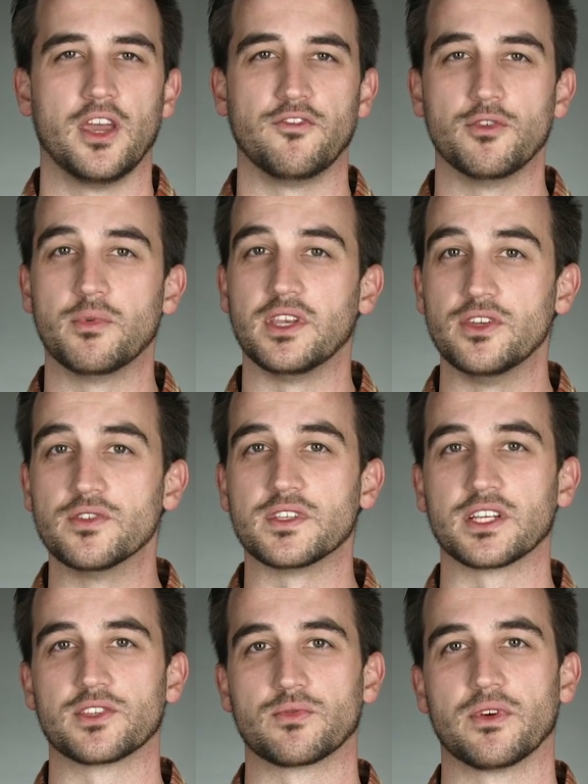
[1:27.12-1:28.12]
If you've been
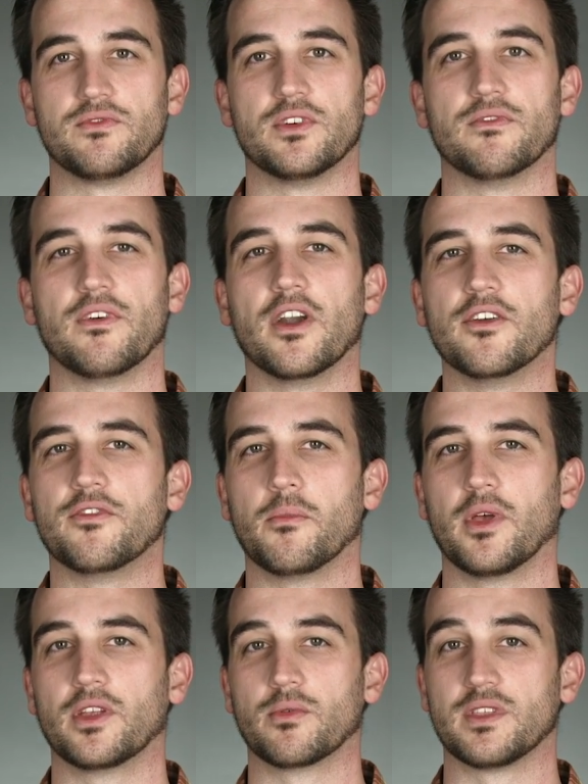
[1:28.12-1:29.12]
using Swift, you're very
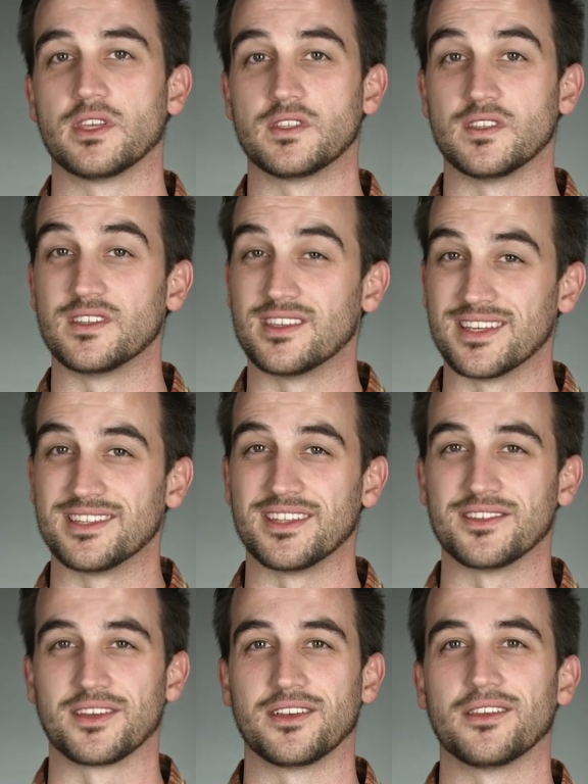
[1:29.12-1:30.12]
familiar with its
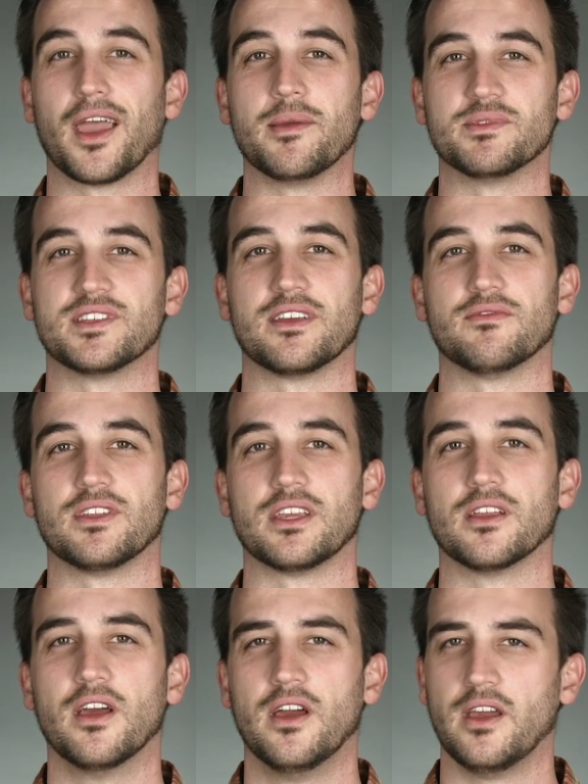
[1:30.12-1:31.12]
insistence on type
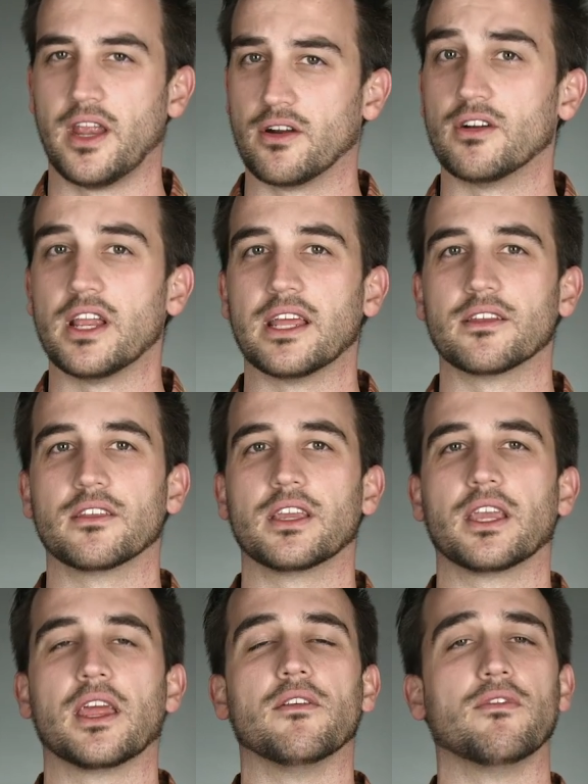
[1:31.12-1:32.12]
safety, error
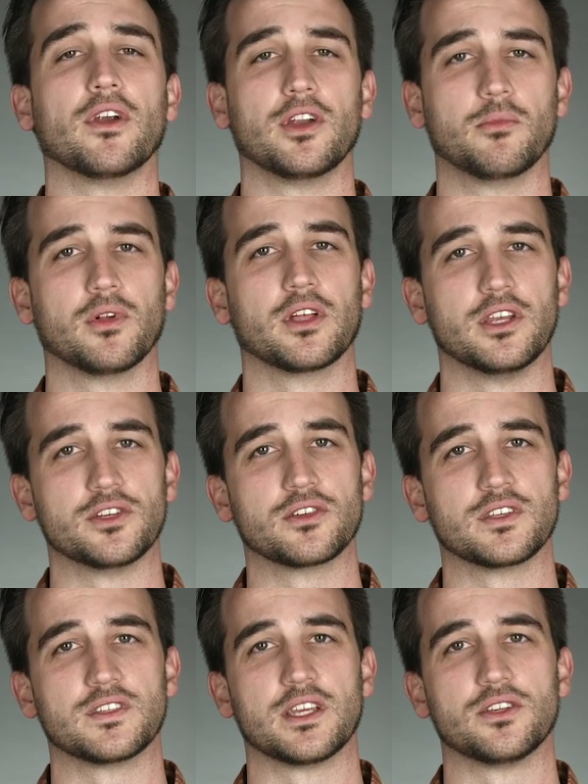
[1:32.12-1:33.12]
handling, and variable
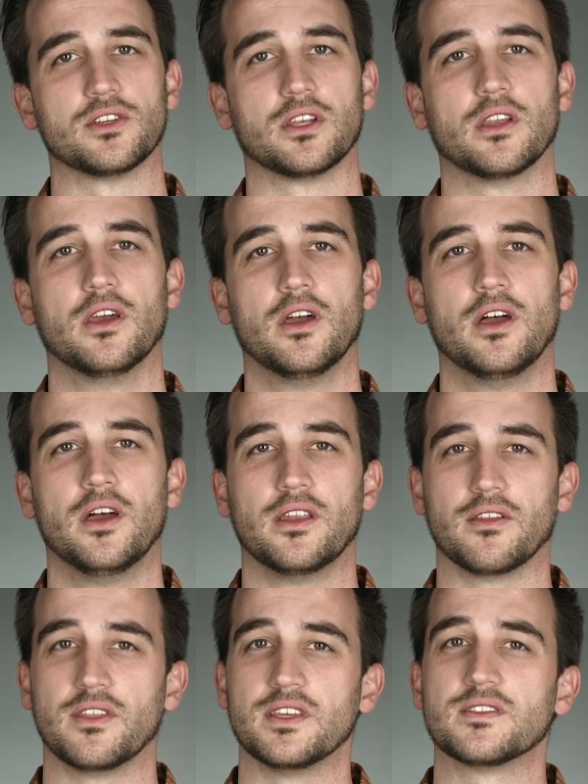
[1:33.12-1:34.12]
initialization.
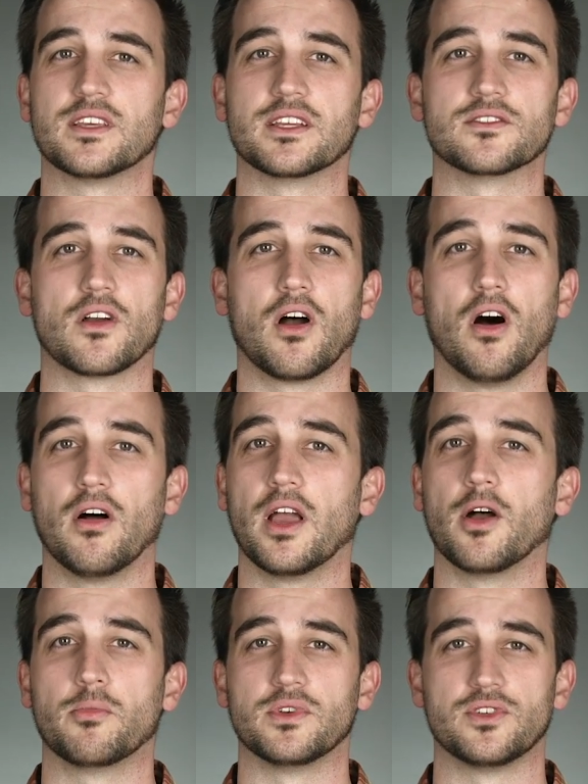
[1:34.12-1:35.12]
And these things all
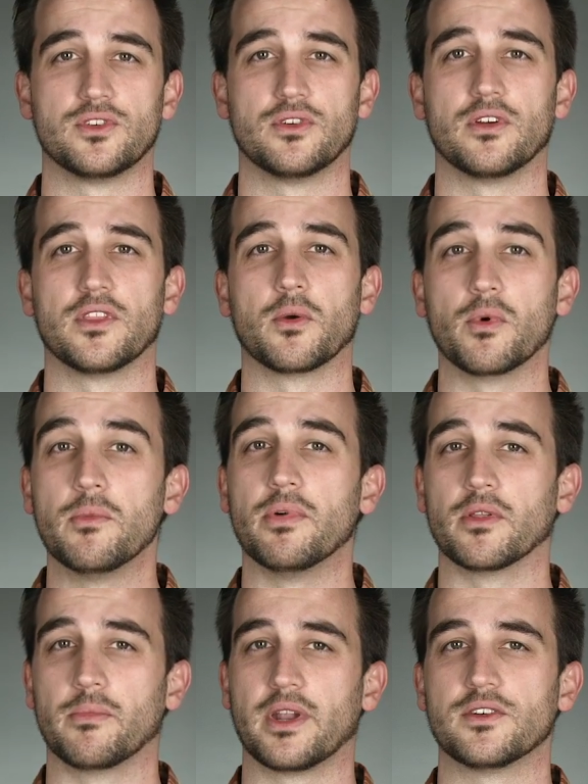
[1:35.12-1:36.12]
help ensure that we
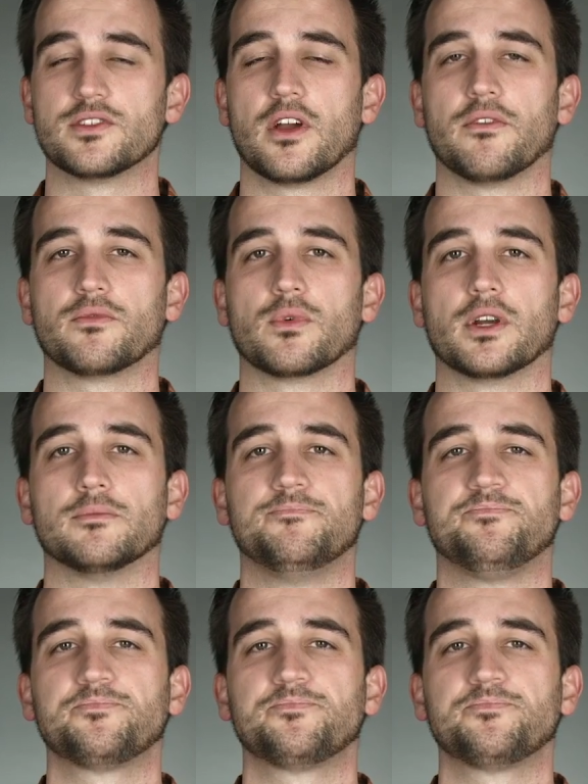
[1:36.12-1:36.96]
build better software.